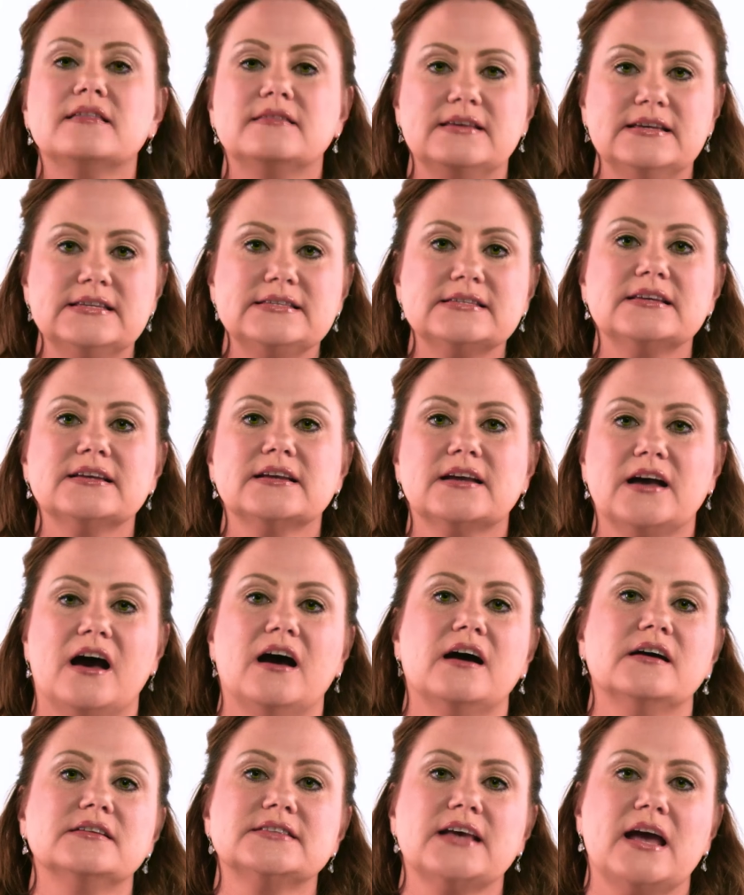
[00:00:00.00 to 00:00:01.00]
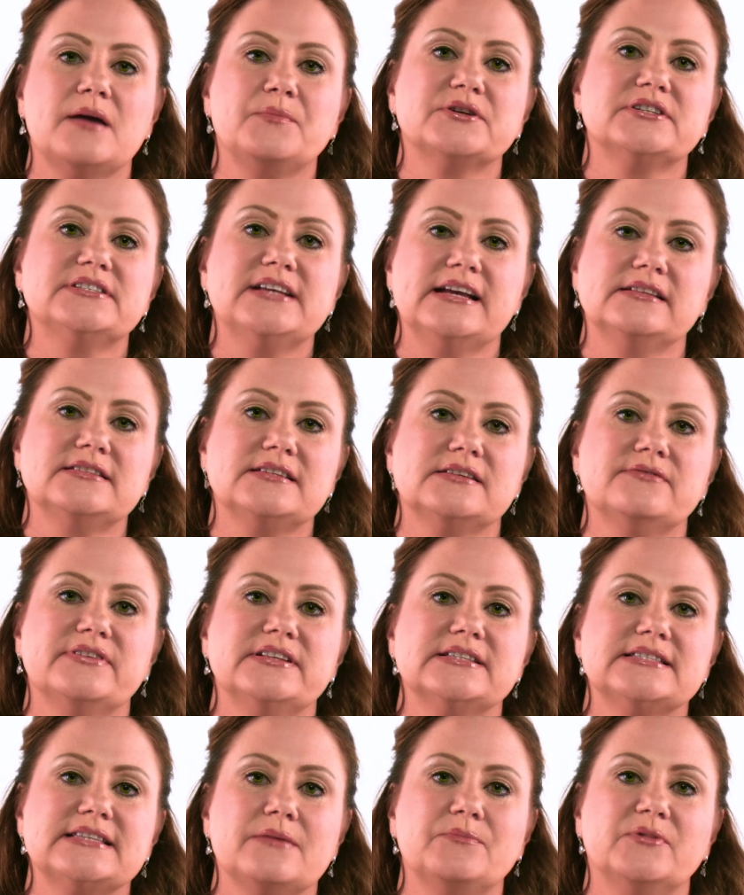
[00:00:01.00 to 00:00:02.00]
This can cause hypertensive
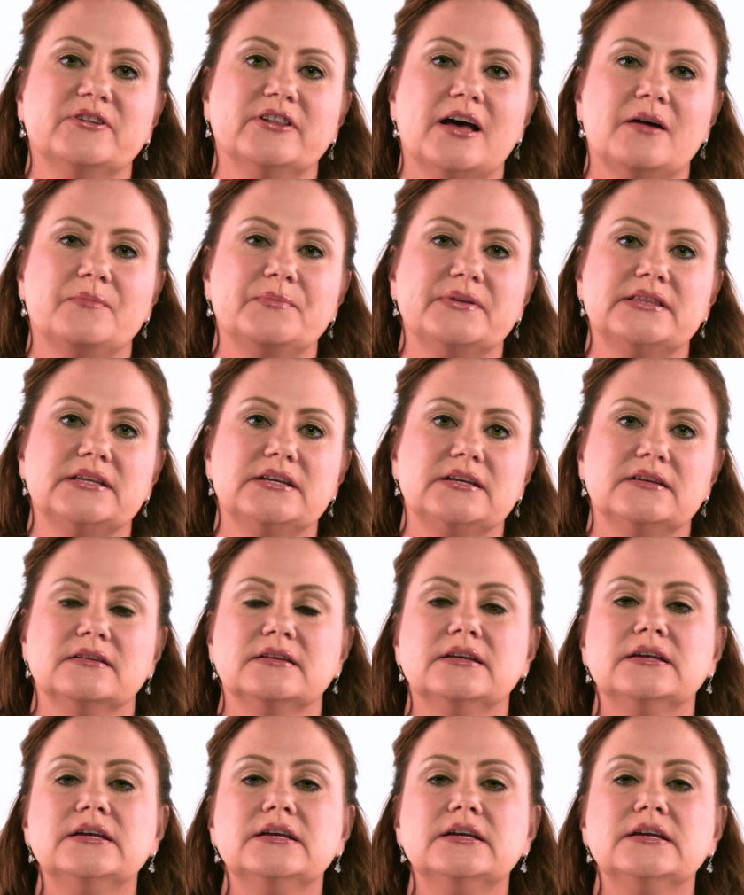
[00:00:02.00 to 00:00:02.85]
encephalopathy.